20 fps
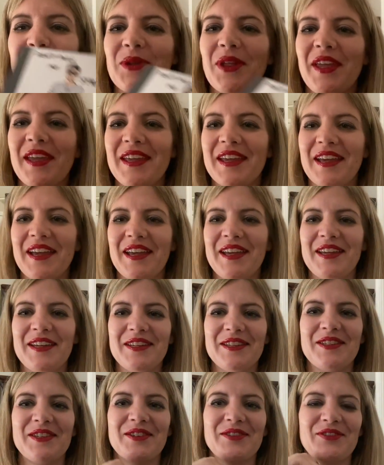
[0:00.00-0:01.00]
really
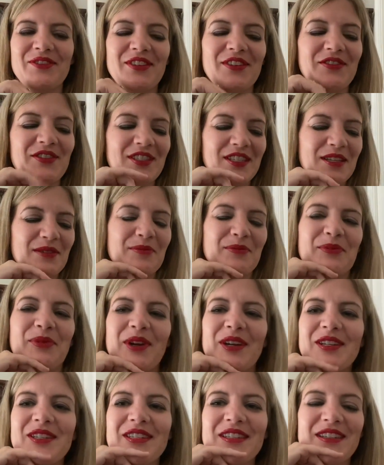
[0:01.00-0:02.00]
kind of gives the
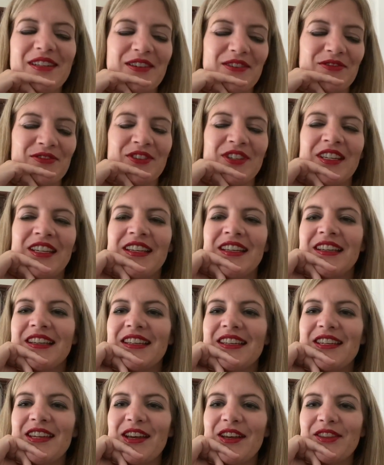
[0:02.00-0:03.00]
impression of,
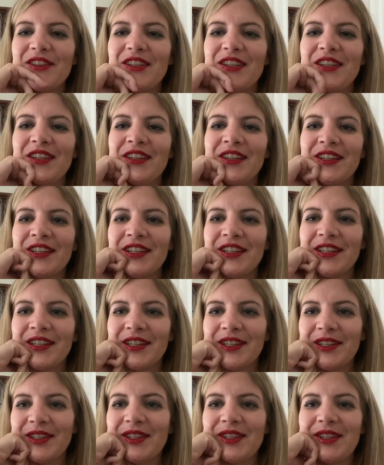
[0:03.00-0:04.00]
yeah, the
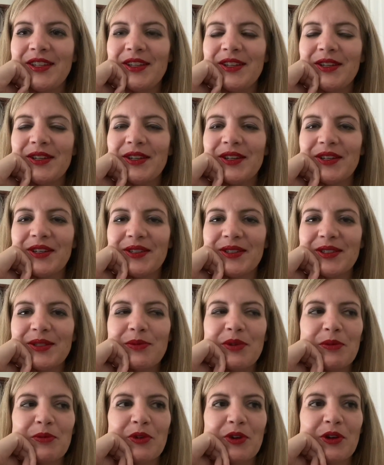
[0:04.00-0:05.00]
the uh,
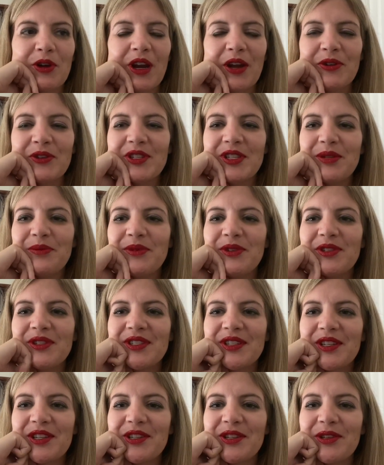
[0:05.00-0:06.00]
somewhat more grouchy
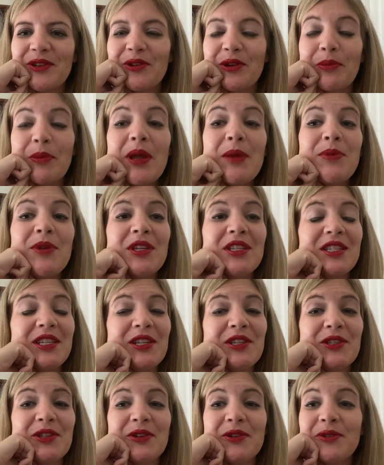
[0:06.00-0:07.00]
musician or maybe a
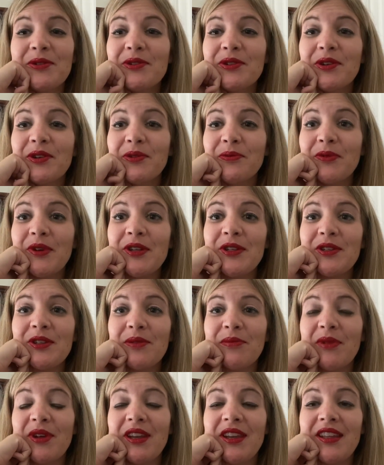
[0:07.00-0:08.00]
teacher who's heard one too
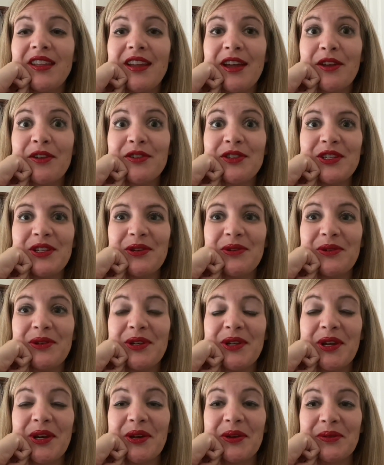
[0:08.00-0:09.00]
many out of tune
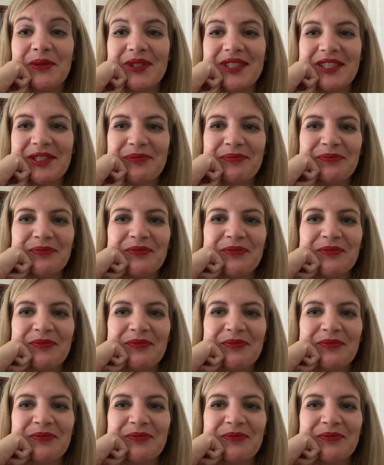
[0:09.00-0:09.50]
notes.